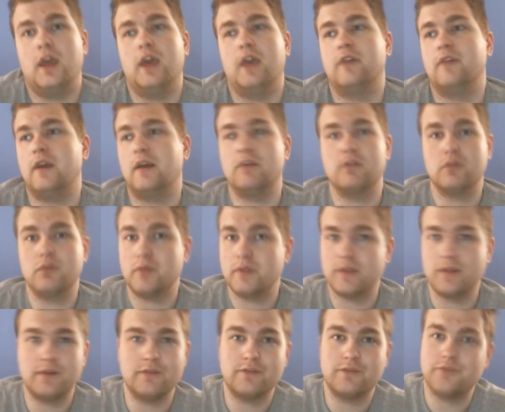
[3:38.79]
everyone
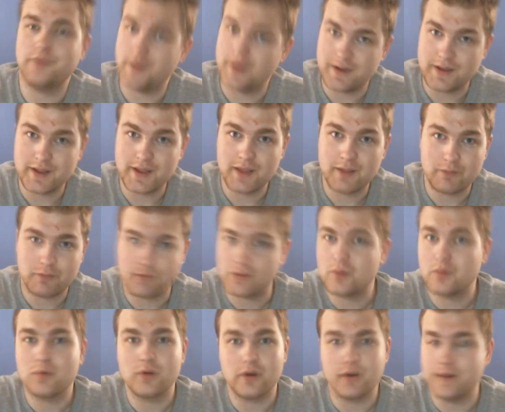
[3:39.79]
loved fighting games in the
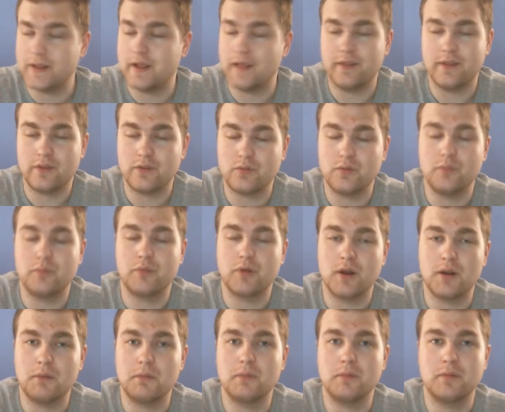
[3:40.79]
world, this would
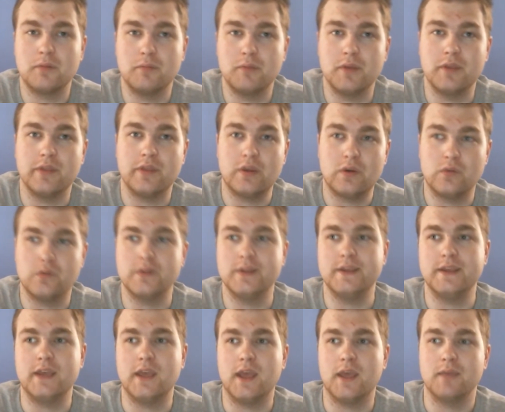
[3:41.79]
probably be the only
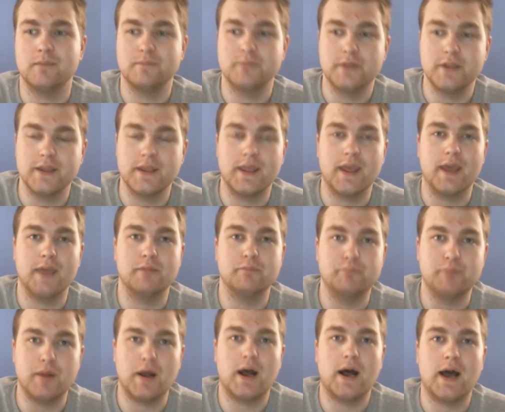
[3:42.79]
game to get
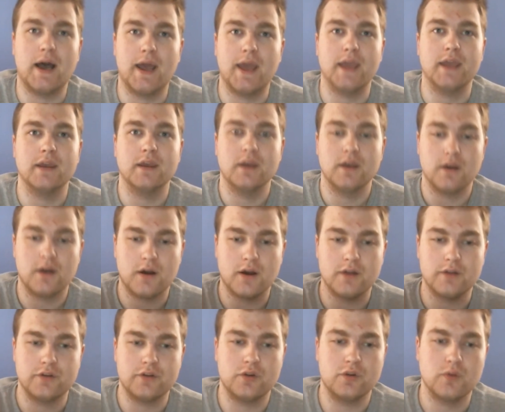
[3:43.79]
buy on
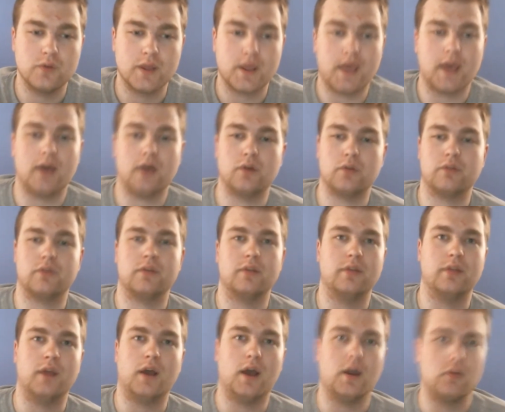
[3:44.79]
2 accounts and
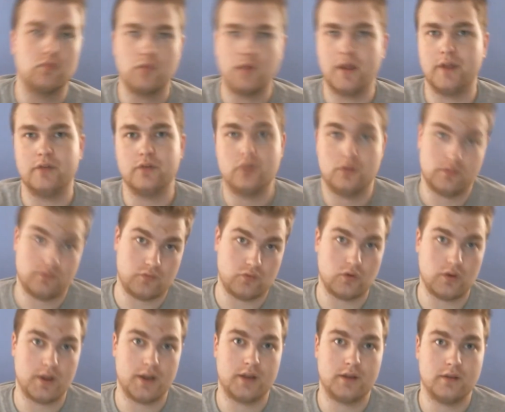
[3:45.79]
not rent or avoid.